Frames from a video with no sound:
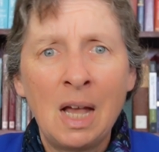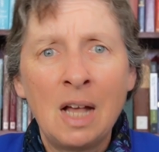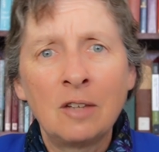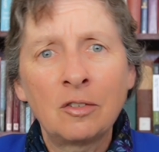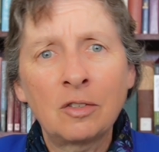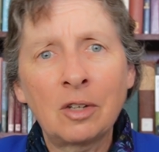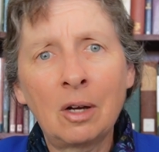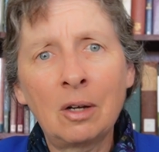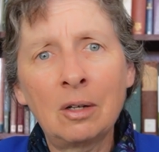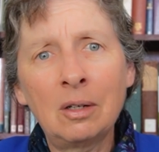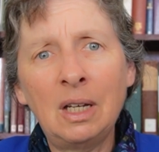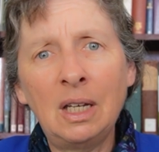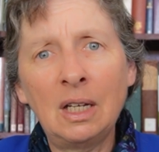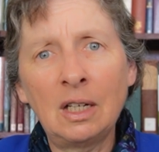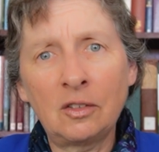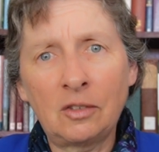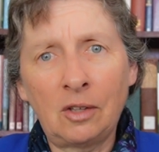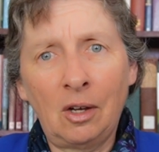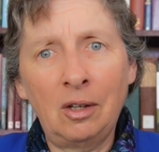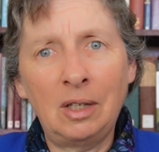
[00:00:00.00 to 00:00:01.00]
So in
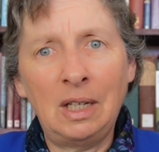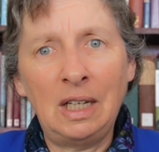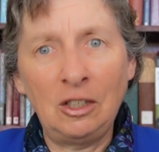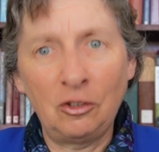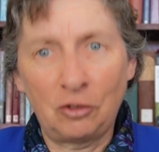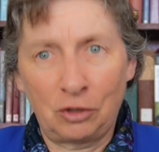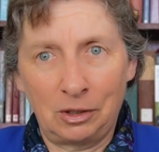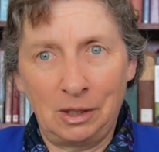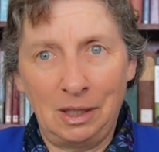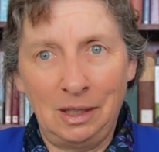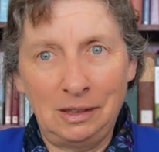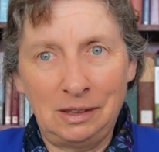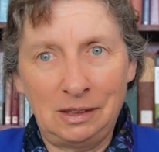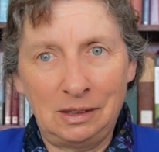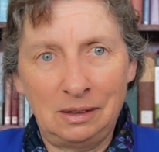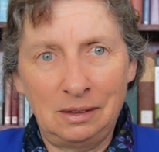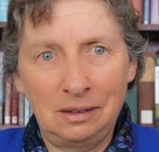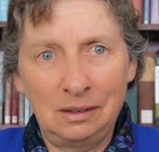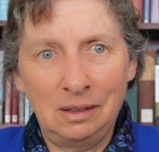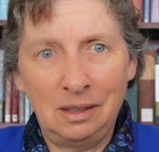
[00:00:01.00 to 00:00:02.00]
its own
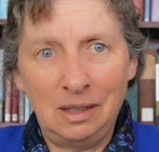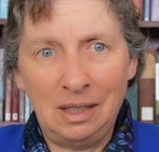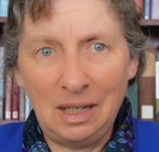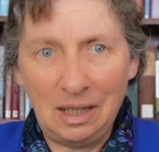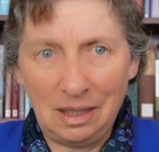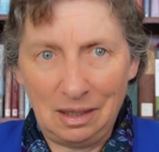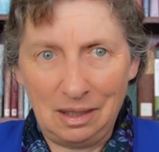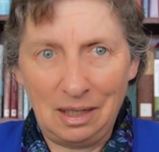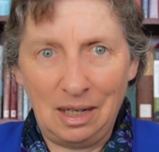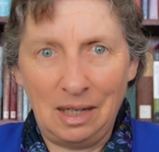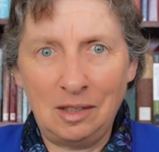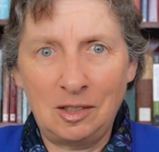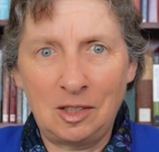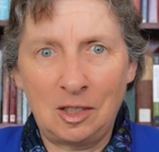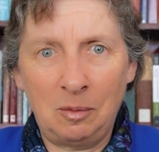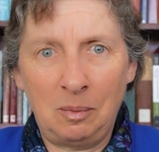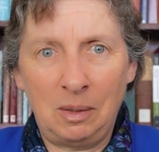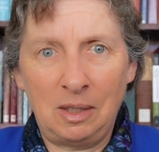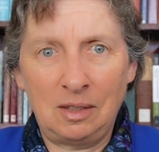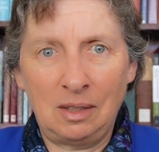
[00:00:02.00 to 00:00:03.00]
interests, it needs
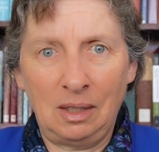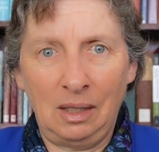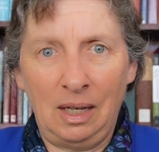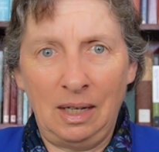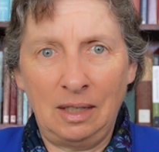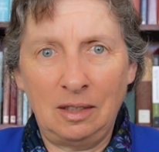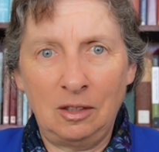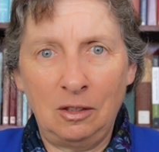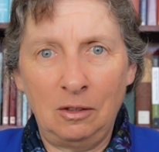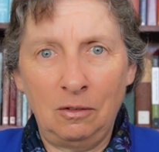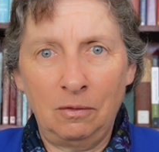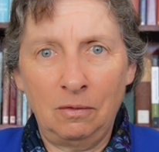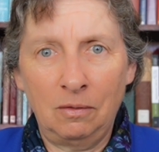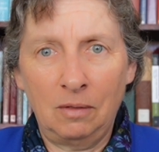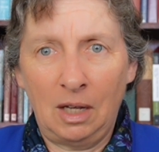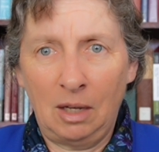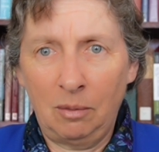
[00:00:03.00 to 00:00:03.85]
to be selective.